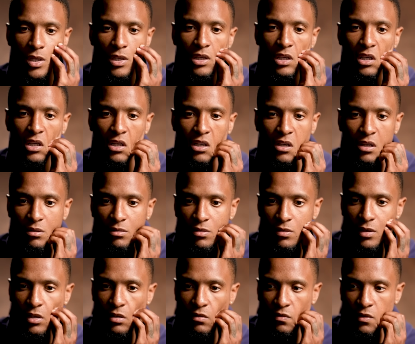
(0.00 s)
Yeah,
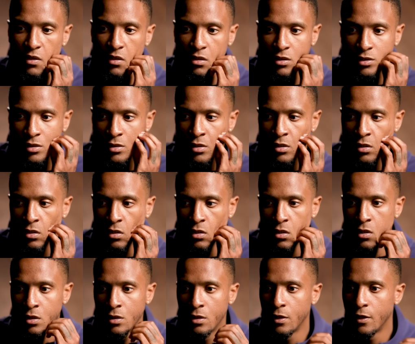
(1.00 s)
I think,
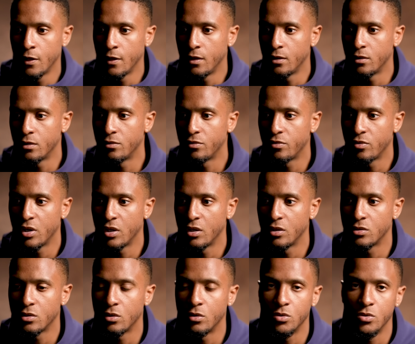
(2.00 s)
you know, throughout
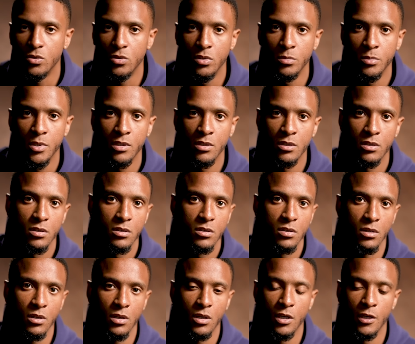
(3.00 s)
this whole tournament,
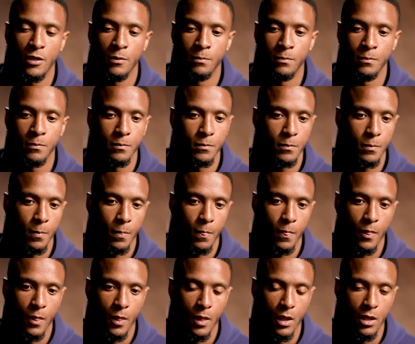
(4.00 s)
um,
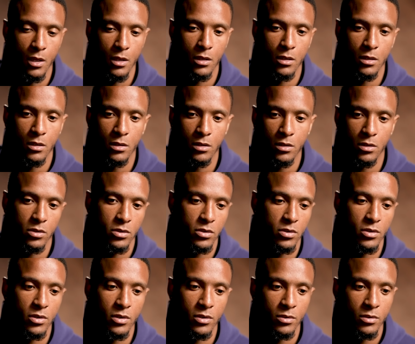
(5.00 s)

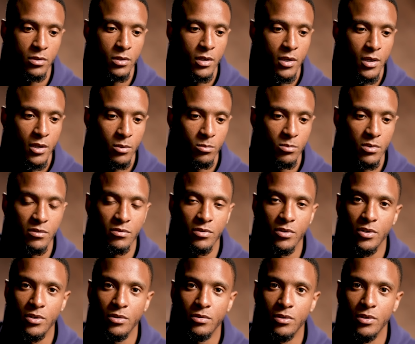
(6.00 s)
you know, whether
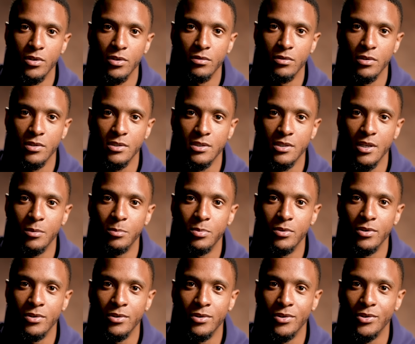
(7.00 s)
you're, you're a sub
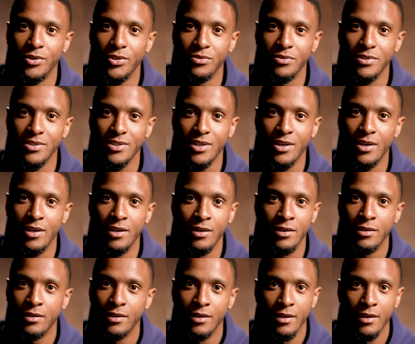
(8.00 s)
or, or you're a starter,